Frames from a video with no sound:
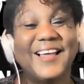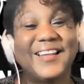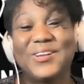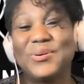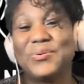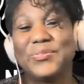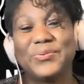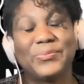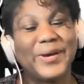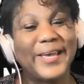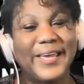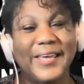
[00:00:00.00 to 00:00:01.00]
along the
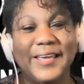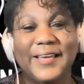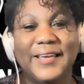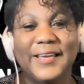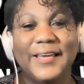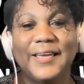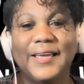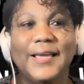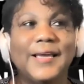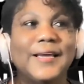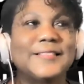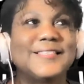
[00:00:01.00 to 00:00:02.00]
way.
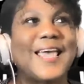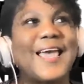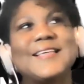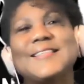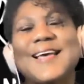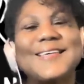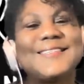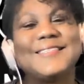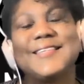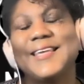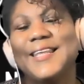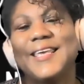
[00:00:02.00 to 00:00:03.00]
Because as I
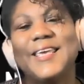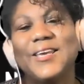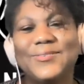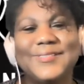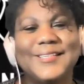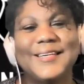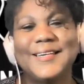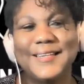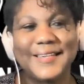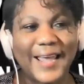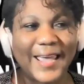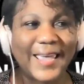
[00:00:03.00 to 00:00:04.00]
sit here
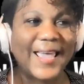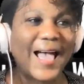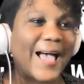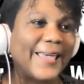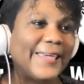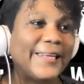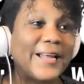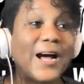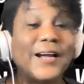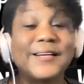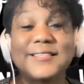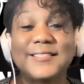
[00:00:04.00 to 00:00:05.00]
today, I can
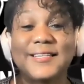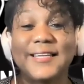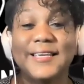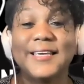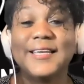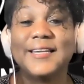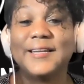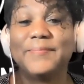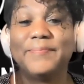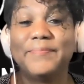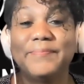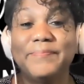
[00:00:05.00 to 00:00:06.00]
honestly
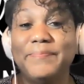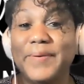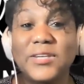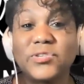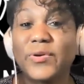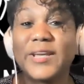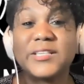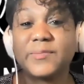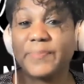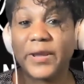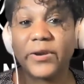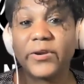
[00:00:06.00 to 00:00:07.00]
be
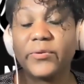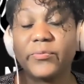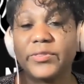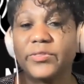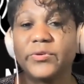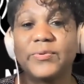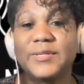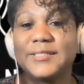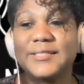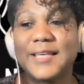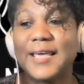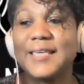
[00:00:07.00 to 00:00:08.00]
transparent with you and
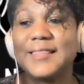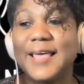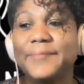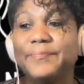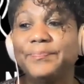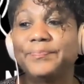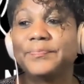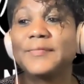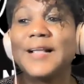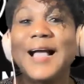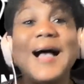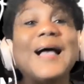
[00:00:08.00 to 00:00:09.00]
say that
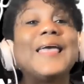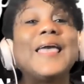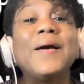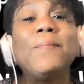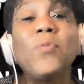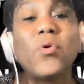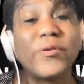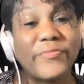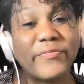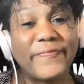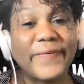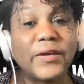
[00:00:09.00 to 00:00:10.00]
I am more
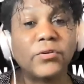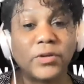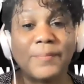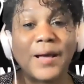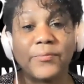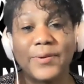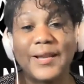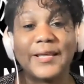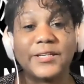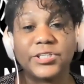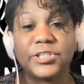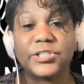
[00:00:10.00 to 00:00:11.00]
fulfilled in my
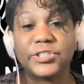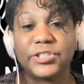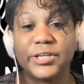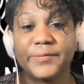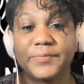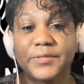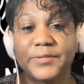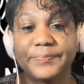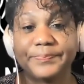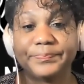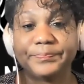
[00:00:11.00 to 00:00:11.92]
relationships.